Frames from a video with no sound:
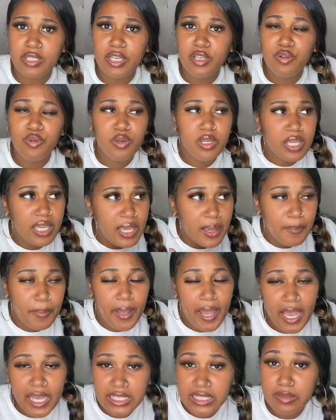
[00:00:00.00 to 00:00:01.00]
Like, you can't
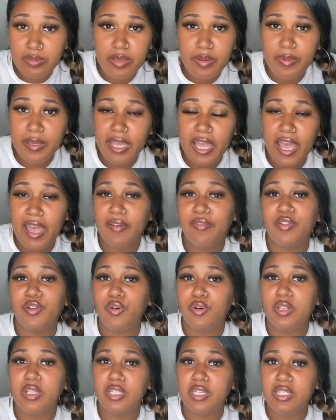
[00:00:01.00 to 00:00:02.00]
possibly be having
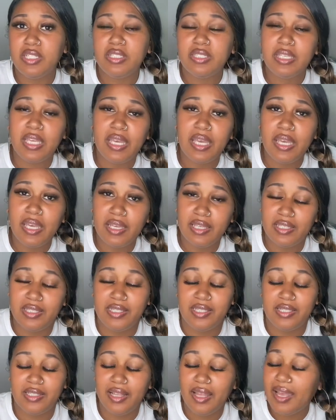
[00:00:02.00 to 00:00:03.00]
all of these
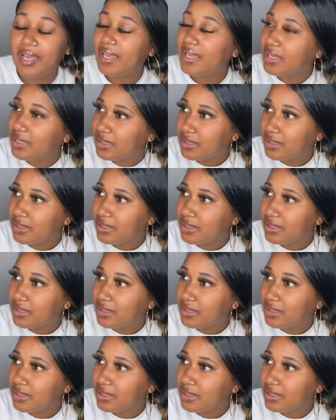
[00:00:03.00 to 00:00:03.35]
kids. Like,